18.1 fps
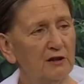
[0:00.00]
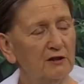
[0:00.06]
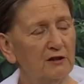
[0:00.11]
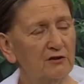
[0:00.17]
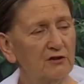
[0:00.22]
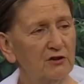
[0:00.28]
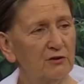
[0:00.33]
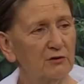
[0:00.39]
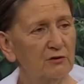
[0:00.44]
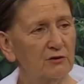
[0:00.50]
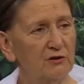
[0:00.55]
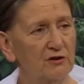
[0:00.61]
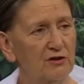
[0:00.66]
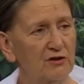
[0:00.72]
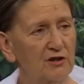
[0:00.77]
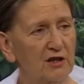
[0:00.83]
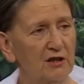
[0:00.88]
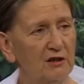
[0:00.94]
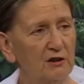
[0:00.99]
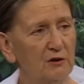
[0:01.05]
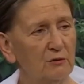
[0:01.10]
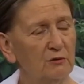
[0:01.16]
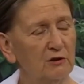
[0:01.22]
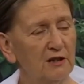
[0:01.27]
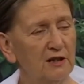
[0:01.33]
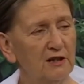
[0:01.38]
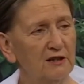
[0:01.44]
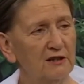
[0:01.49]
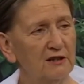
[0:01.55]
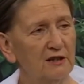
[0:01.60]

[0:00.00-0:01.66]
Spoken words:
ensures that you will get